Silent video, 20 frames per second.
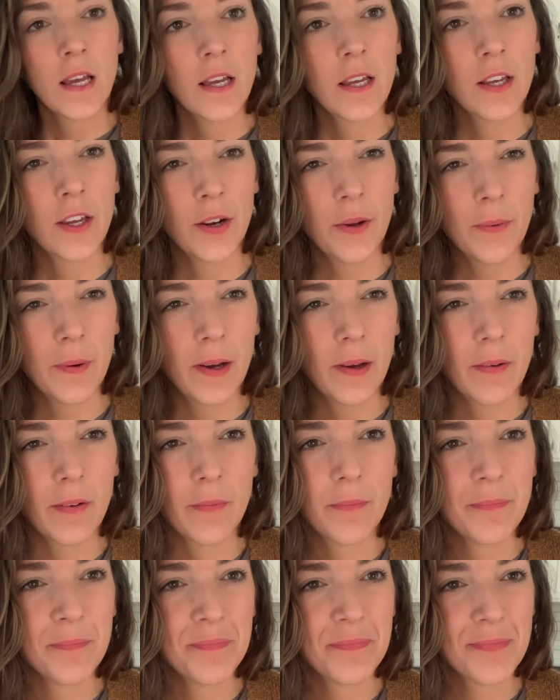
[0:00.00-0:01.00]
You know what?
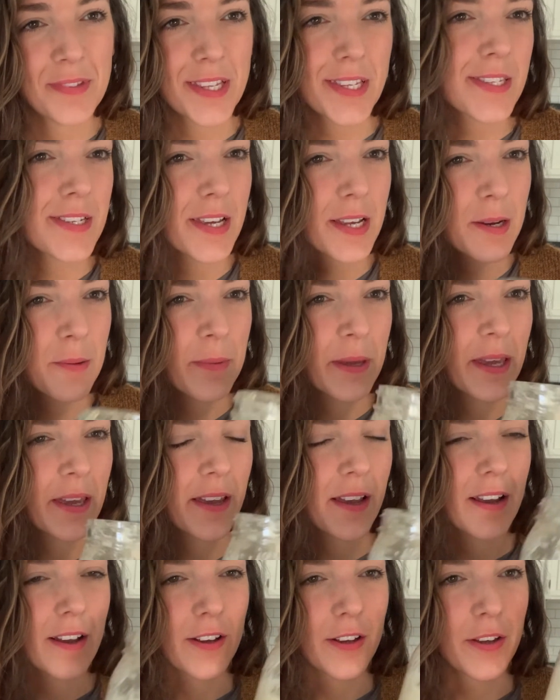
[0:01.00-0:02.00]
This is gonna be
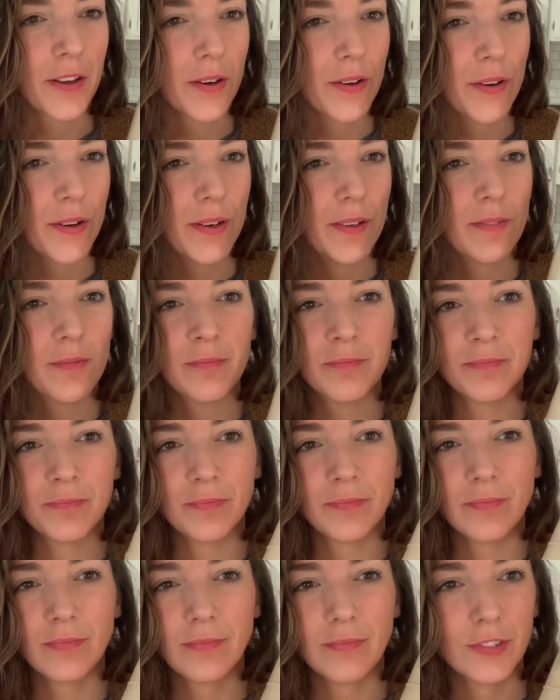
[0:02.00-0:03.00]
a good
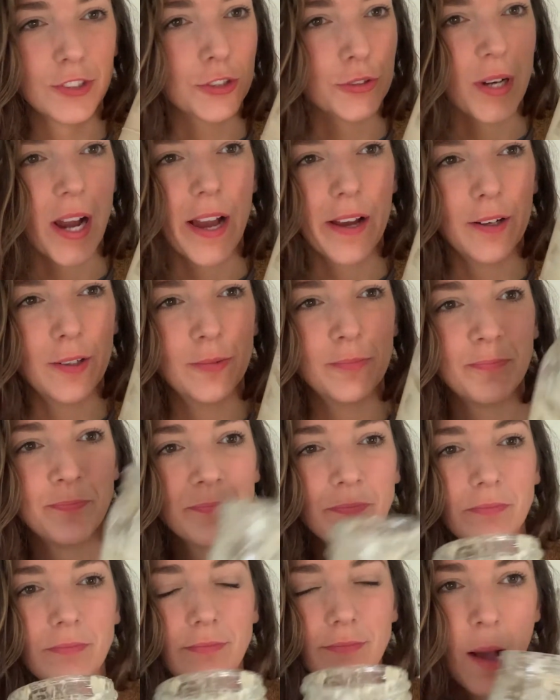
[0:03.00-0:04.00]
trial.
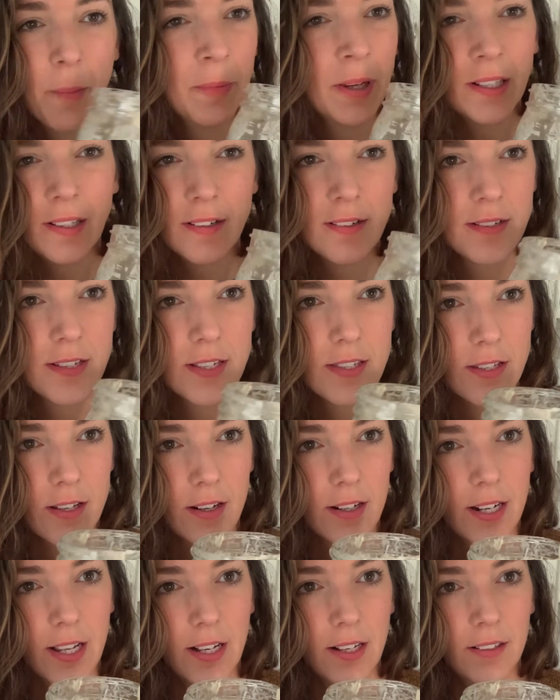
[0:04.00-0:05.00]
I'm not gonna
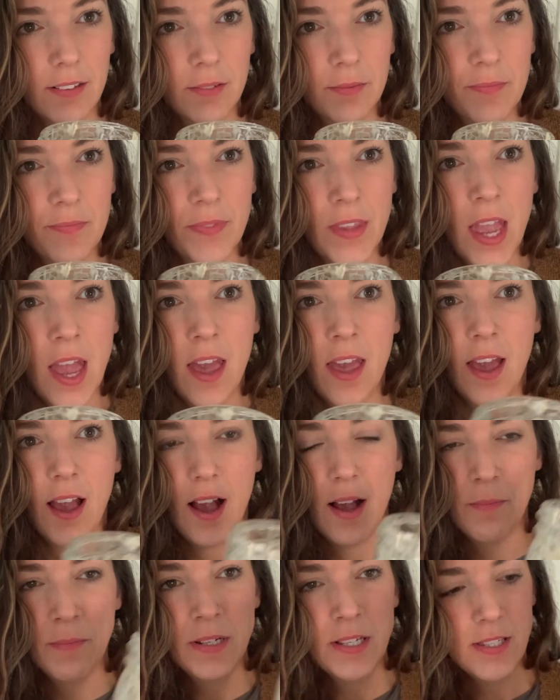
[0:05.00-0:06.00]
discard any.
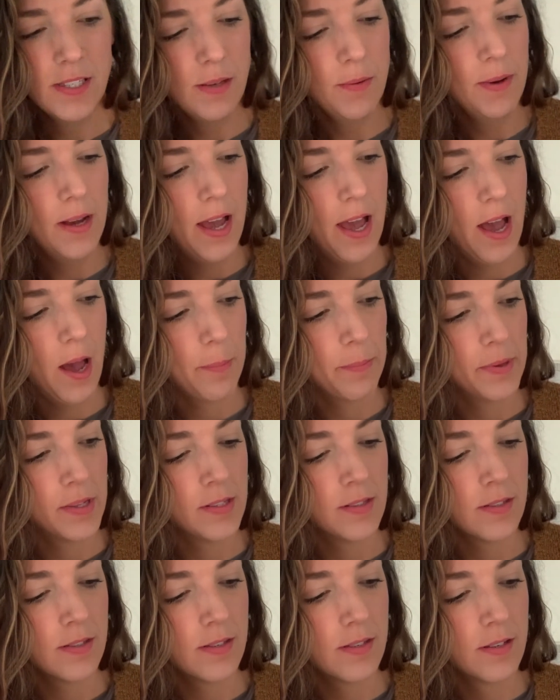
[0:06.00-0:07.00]
I'm gonna see what
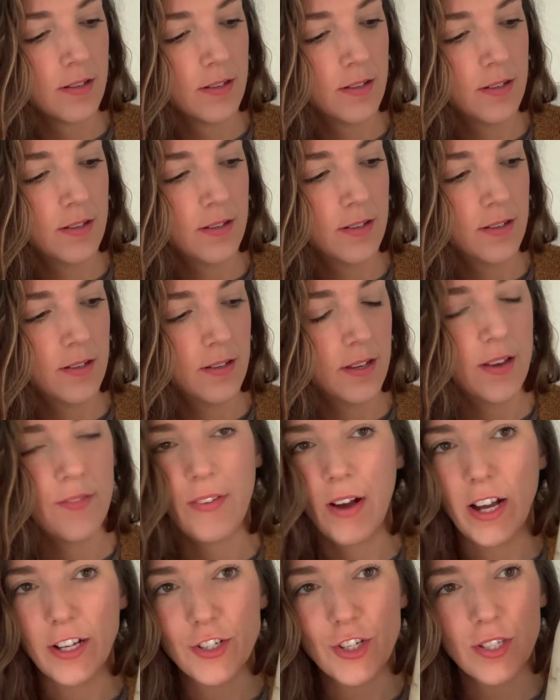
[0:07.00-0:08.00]
happens if
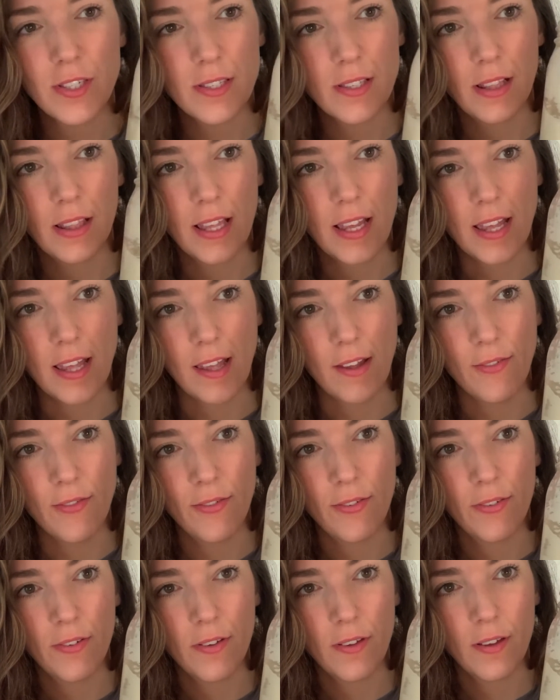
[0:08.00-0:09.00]
I just leave
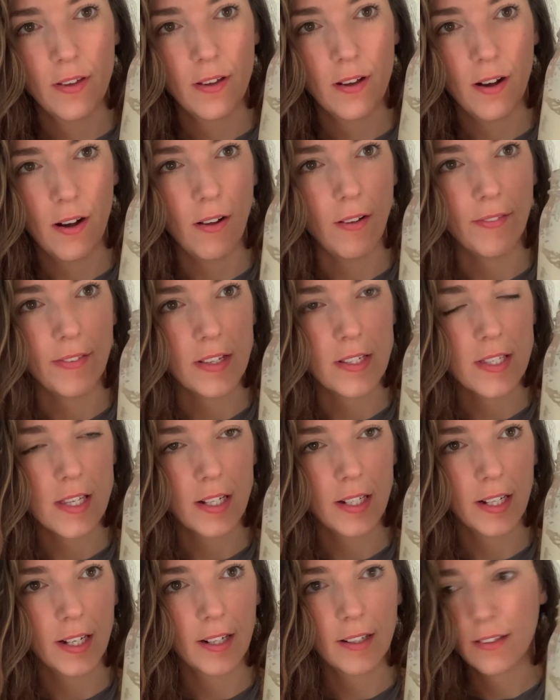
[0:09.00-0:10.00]
all this in
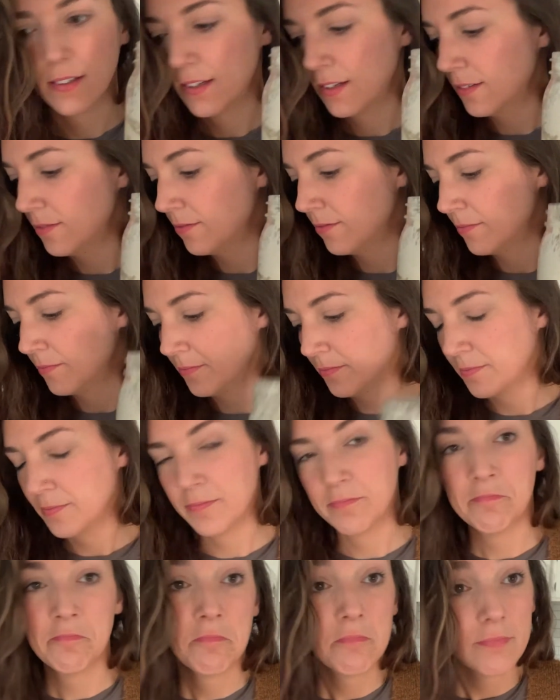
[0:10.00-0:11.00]
here.
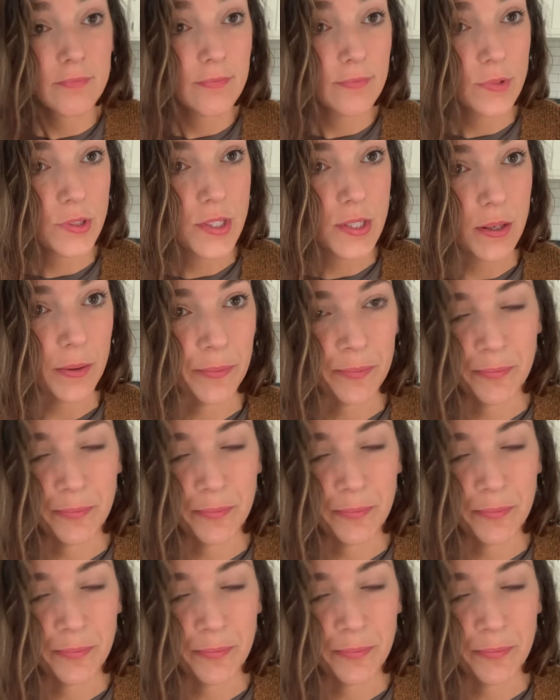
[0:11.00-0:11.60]
We'll see.